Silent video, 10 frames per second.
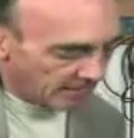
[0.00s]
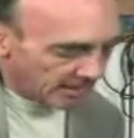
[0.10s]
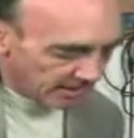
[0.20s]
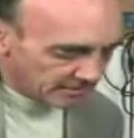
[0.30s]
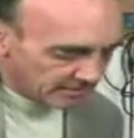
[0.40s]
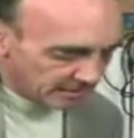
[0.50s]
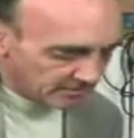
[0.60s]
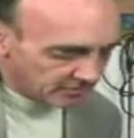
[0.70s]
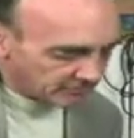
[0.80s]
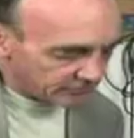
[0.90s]
Anytime
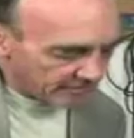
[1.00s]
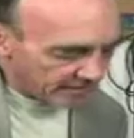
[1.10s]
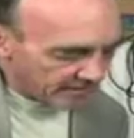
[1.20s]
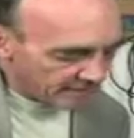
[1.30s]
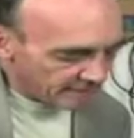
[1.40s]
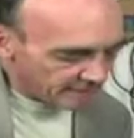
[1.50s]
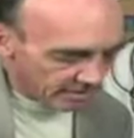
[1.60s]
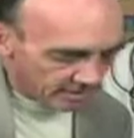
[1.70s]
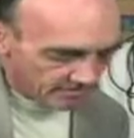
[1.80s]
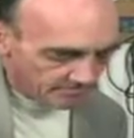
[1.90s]
that you
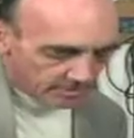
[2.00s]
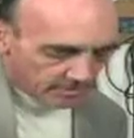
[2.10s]
have